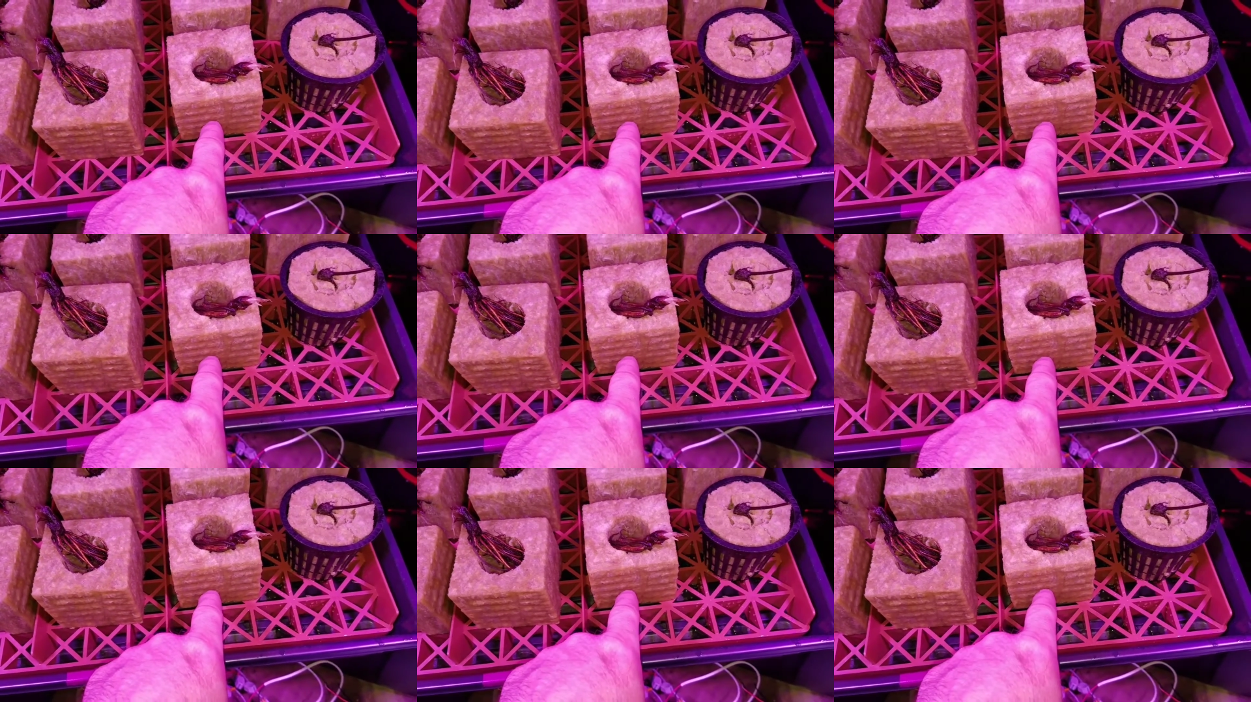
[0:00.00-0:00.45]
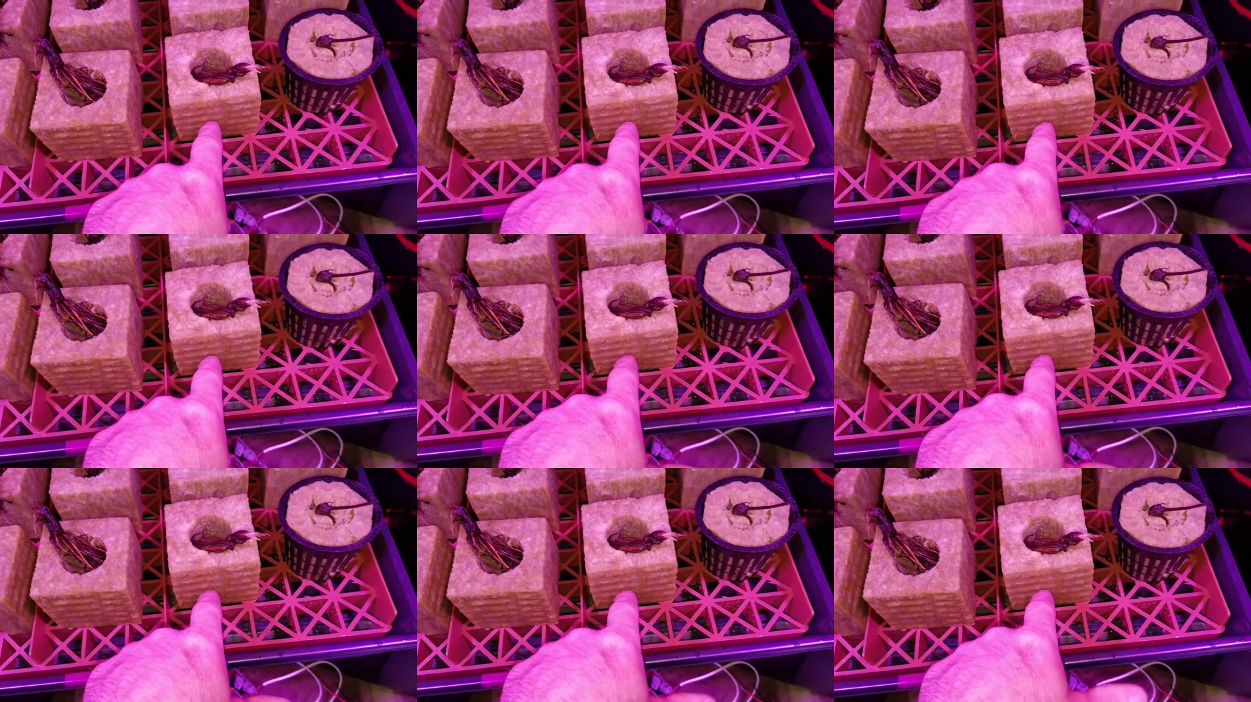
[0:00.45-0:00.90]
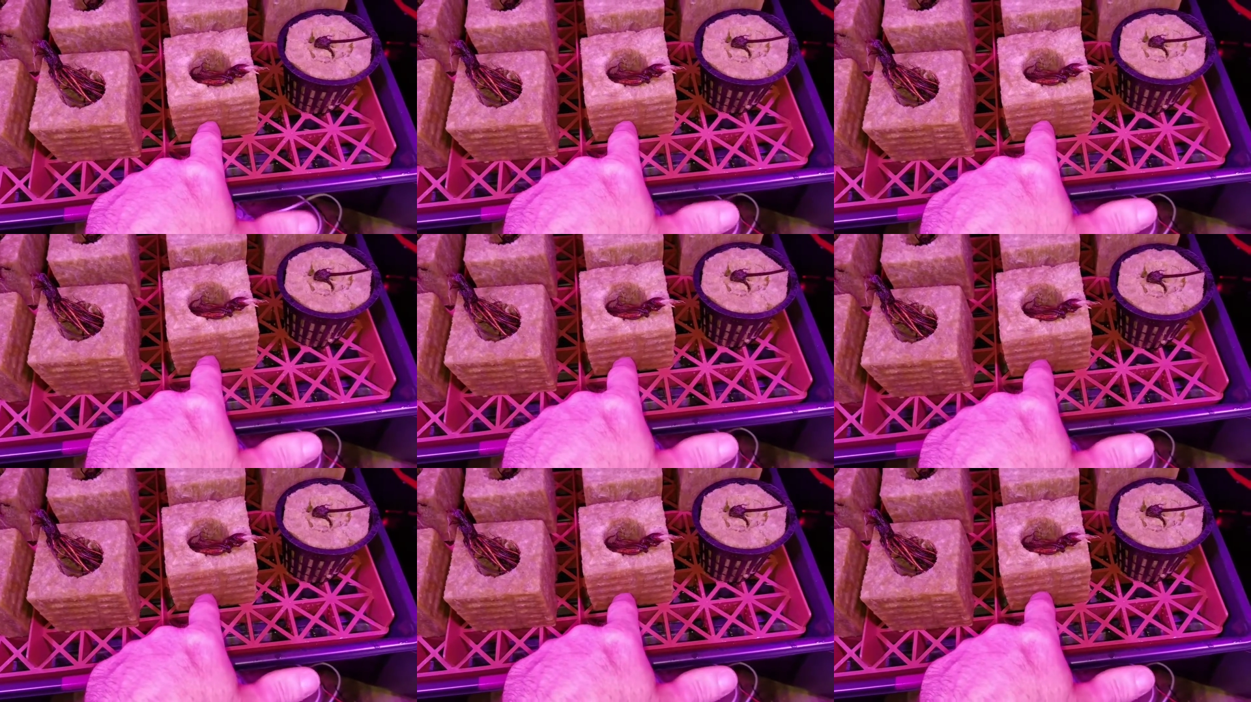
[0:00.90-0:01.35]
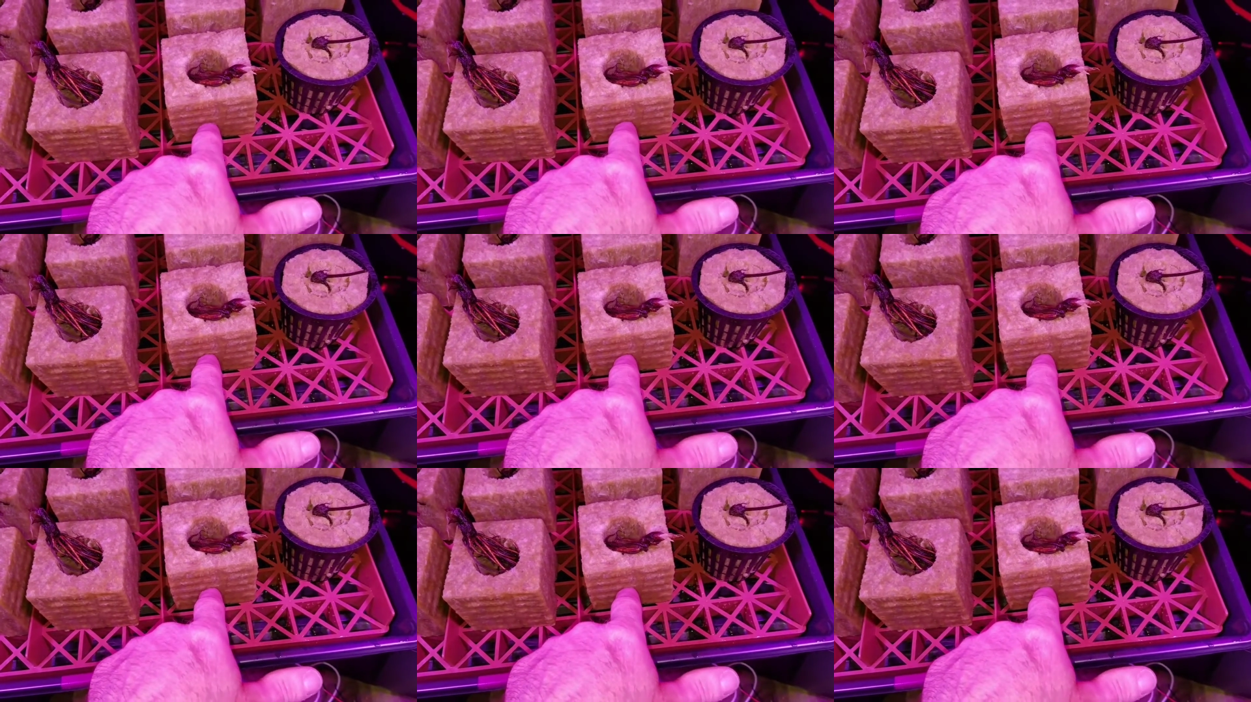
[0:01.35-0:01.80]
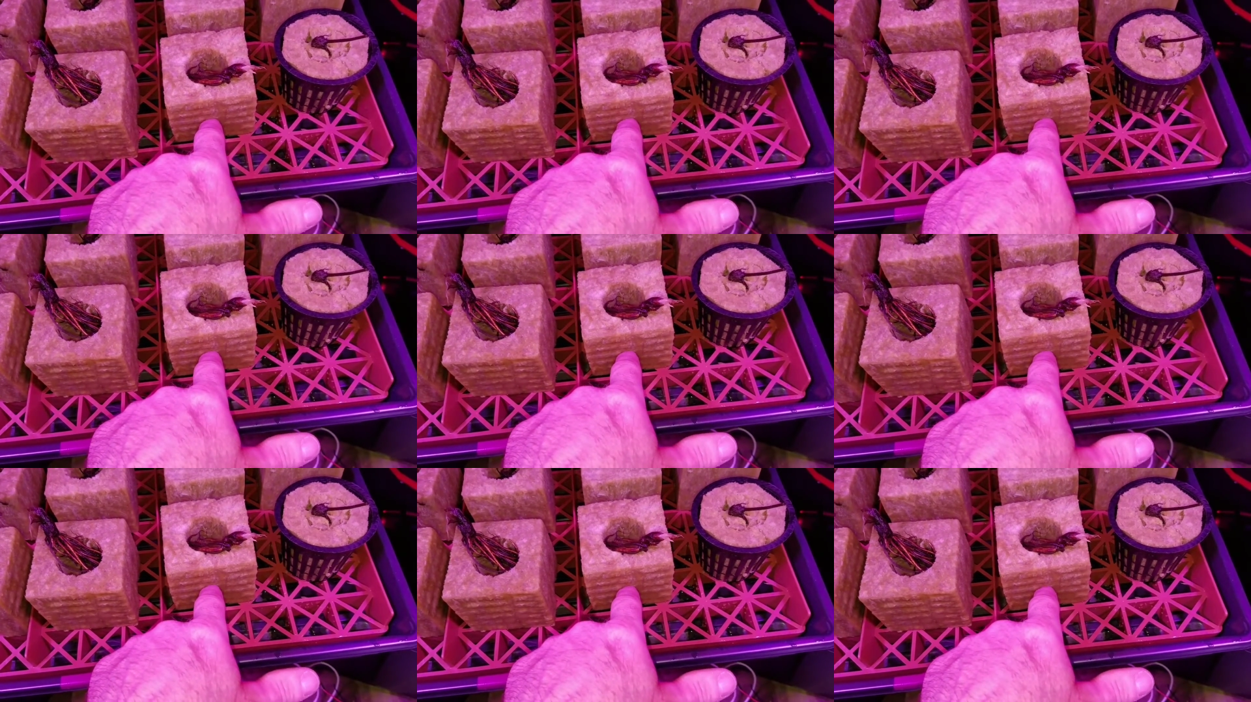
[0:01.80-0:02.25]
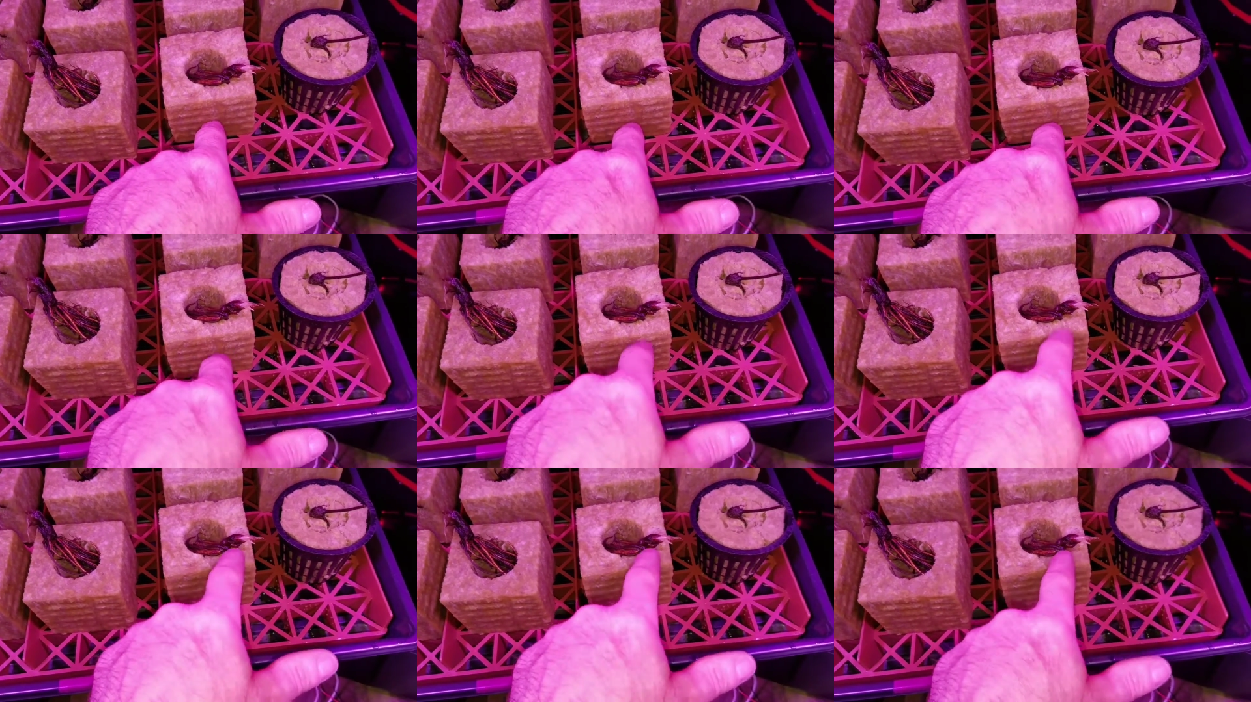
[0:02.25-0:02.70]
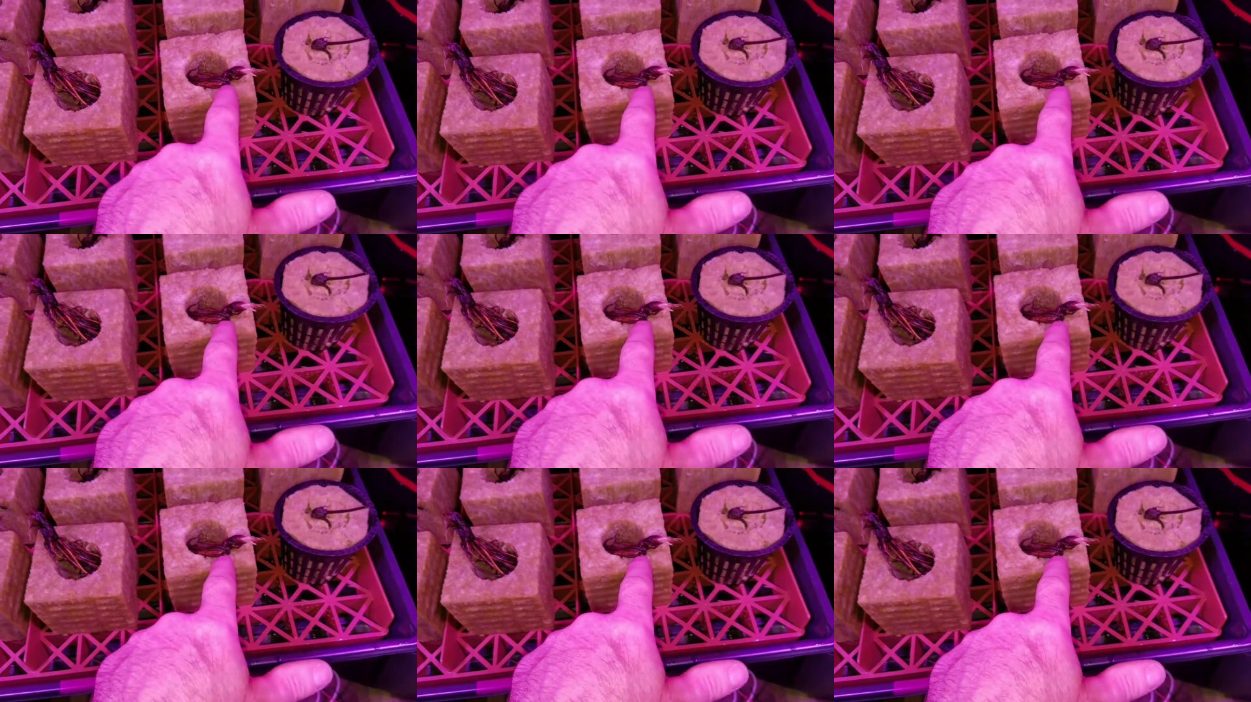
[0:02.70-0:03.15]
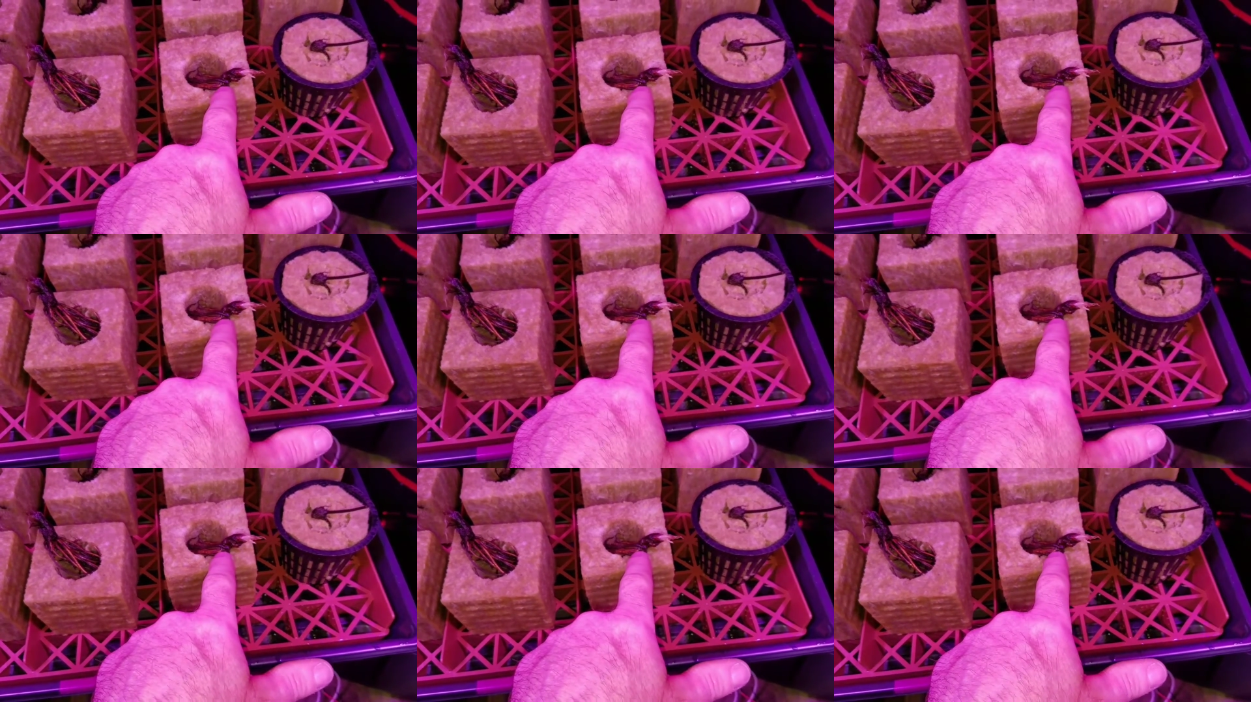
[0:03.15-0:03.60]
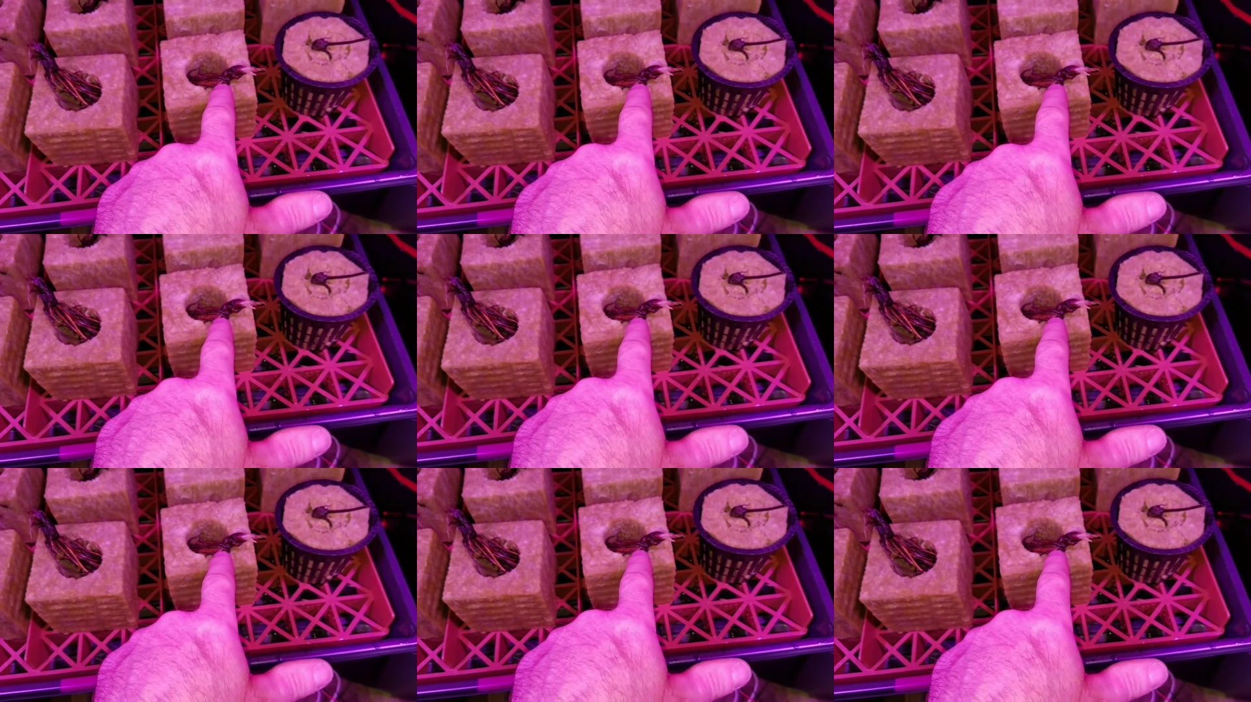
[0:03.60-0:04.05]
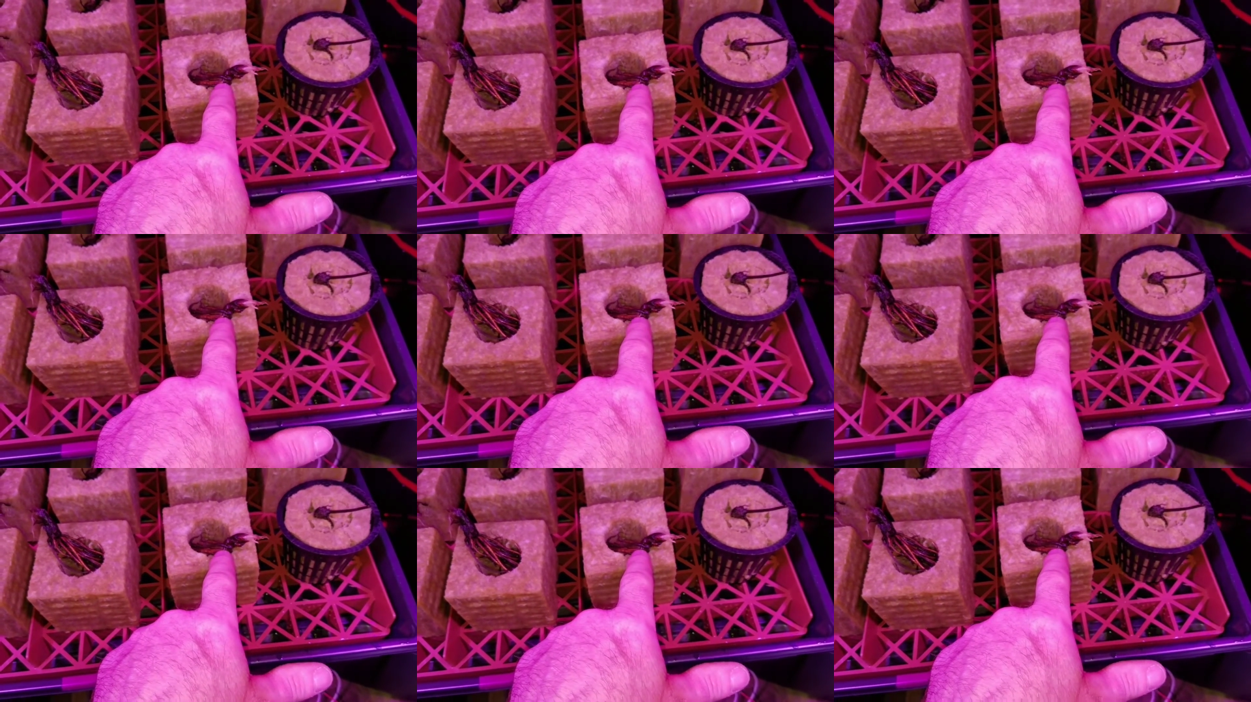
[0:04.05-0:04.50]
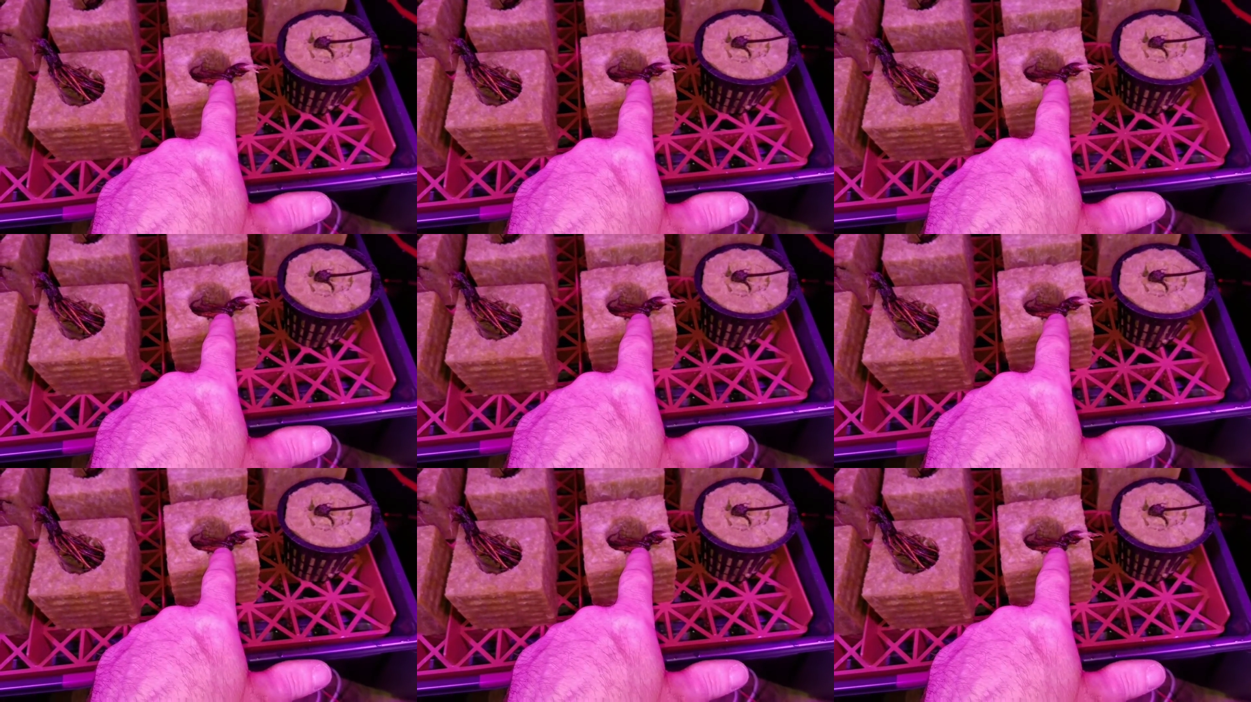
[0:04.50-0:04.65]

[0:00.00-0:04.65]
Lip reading: Nobody's mouth can be seen.